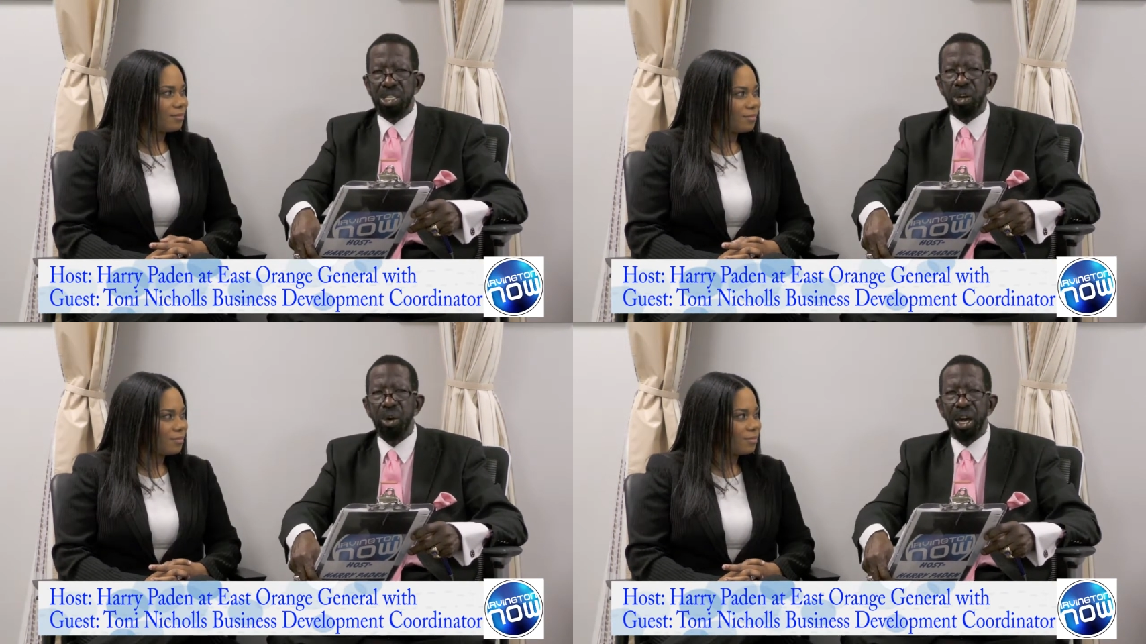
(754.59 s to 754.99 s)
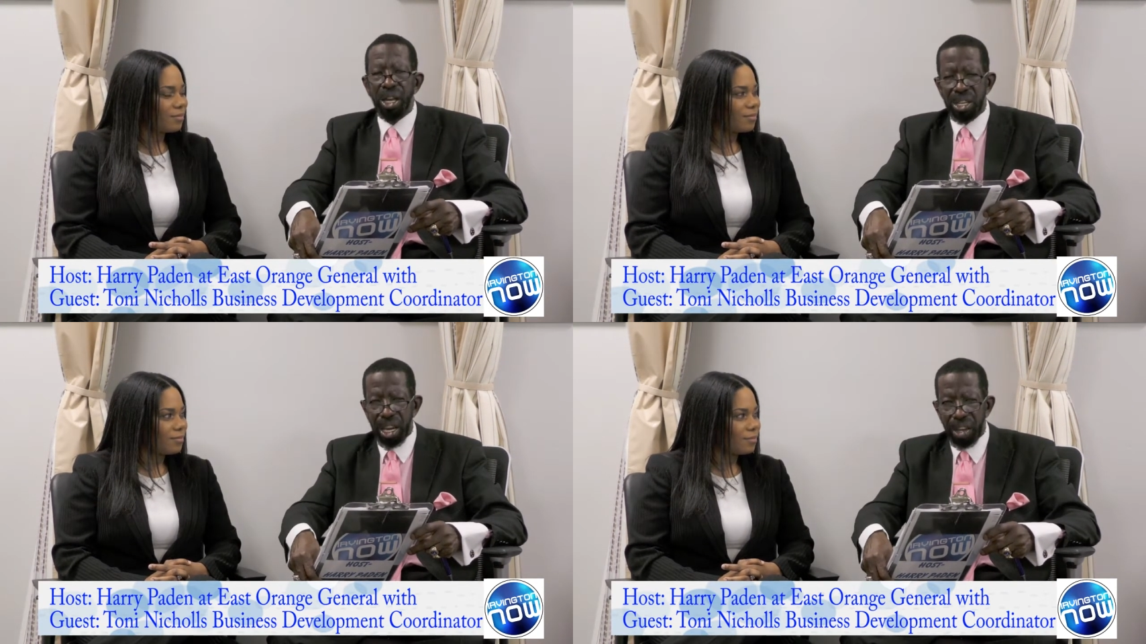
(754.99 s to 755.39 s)
Speaker 1: So
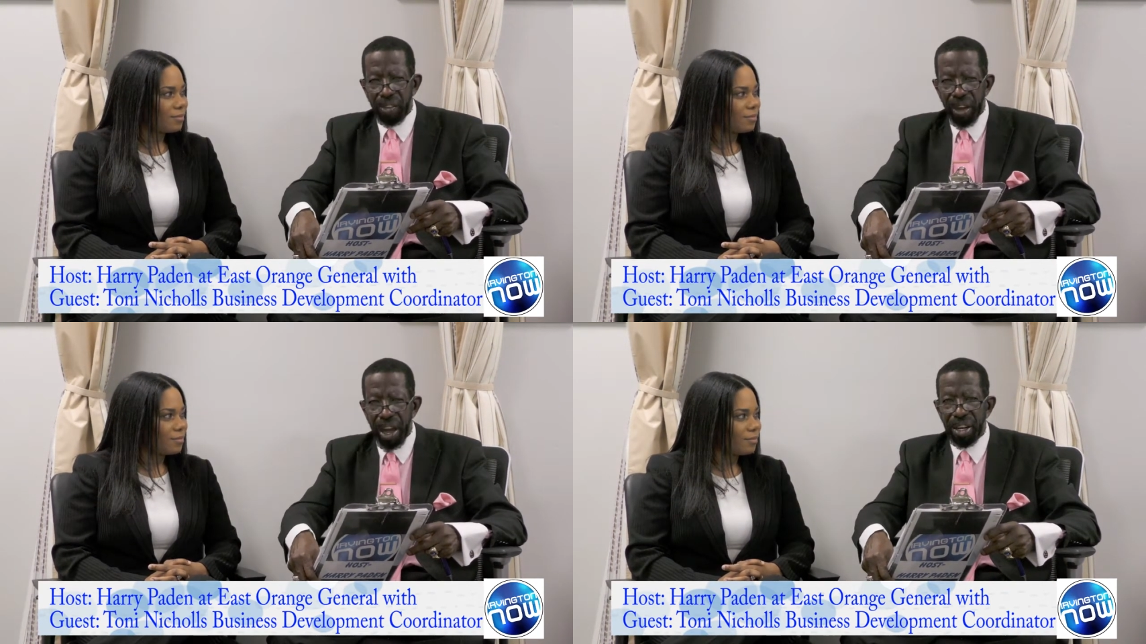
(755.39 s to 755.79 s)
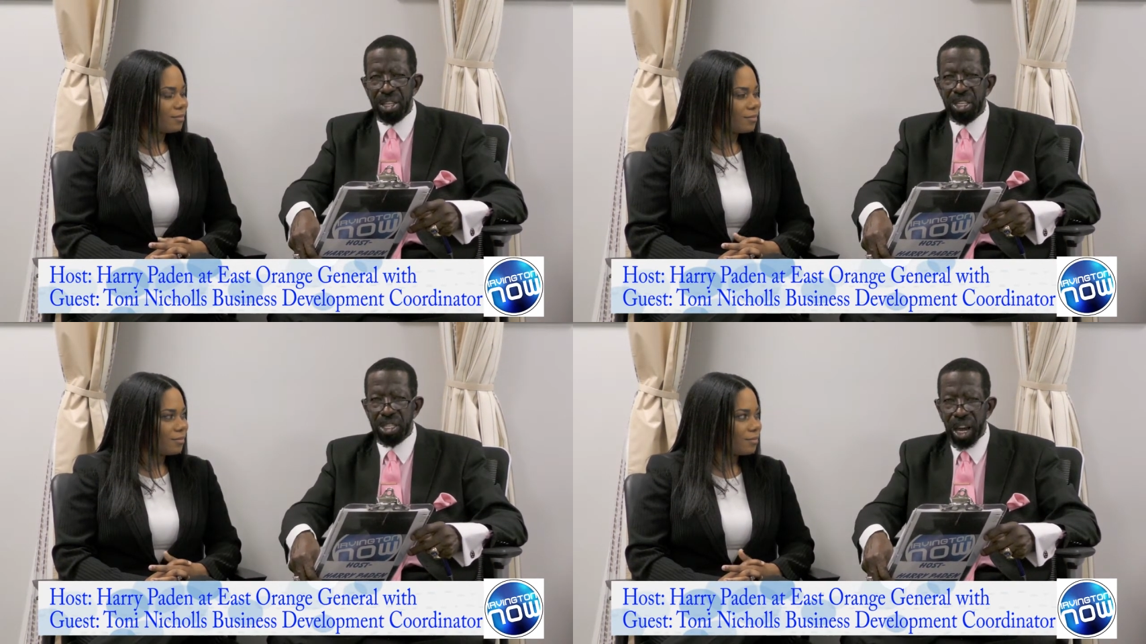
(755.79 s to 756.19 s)
take
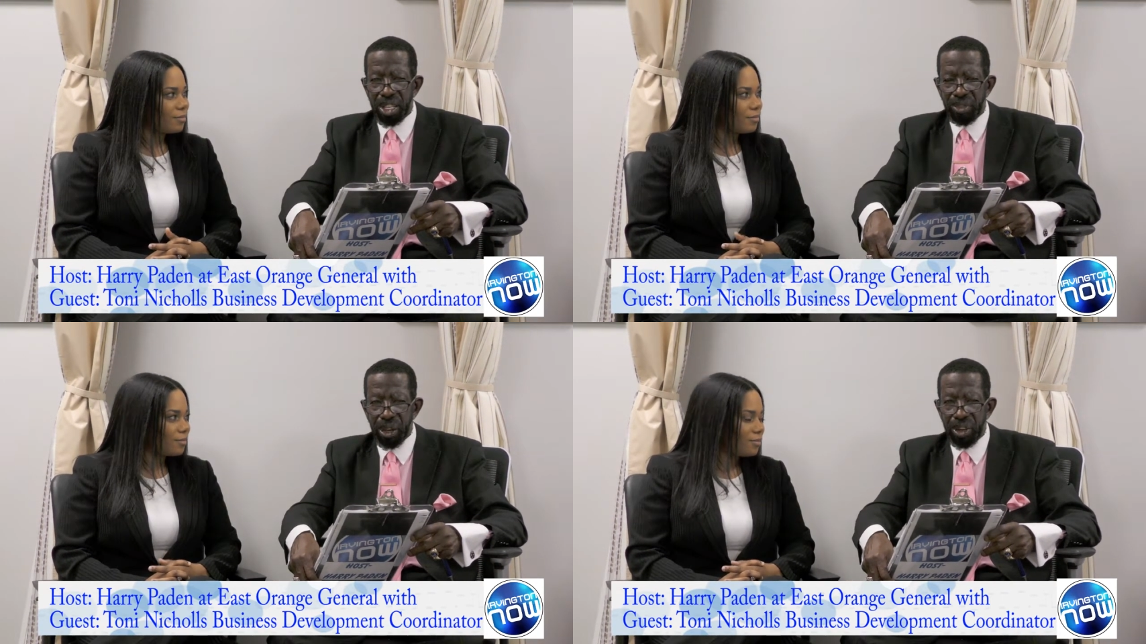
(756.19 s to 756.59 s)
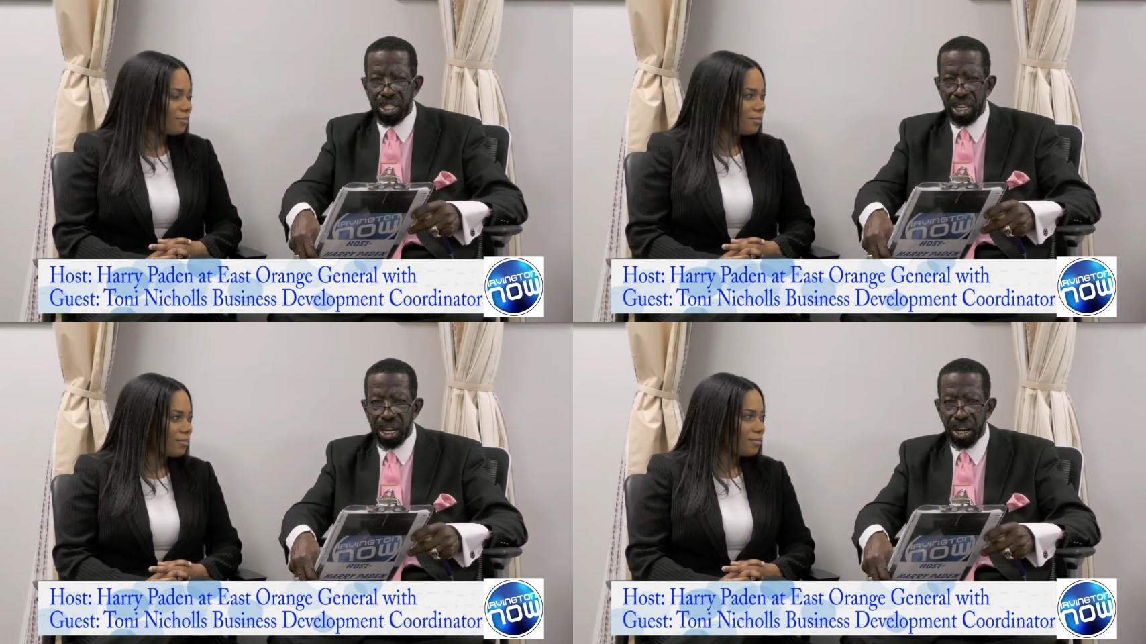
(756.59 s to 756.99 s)
advantage. This hospital
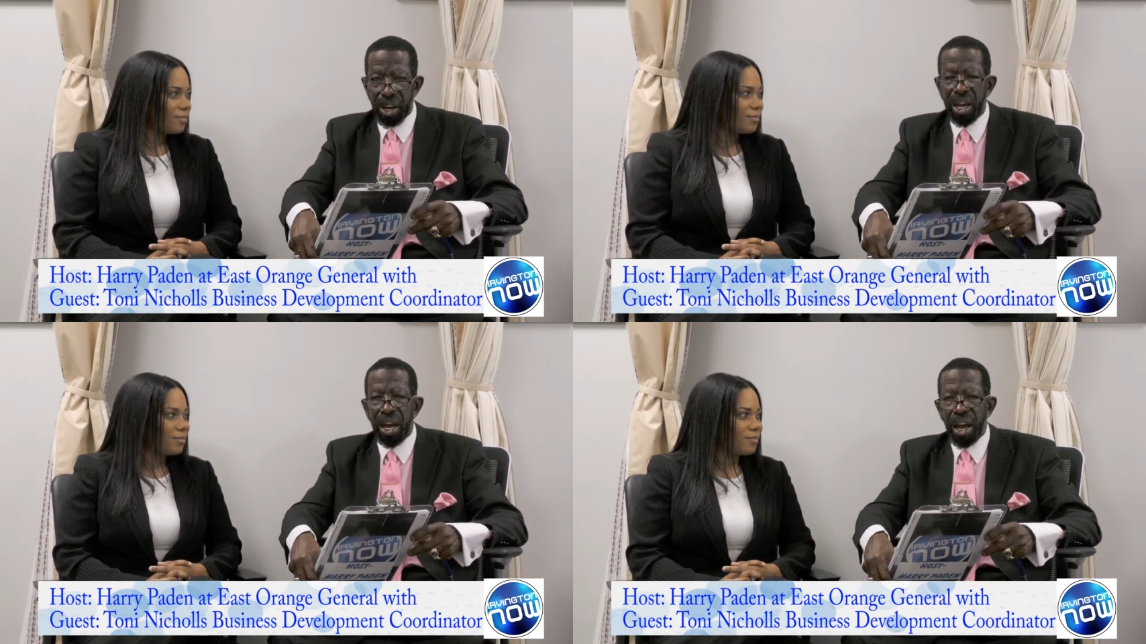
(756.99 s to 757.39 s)
is here.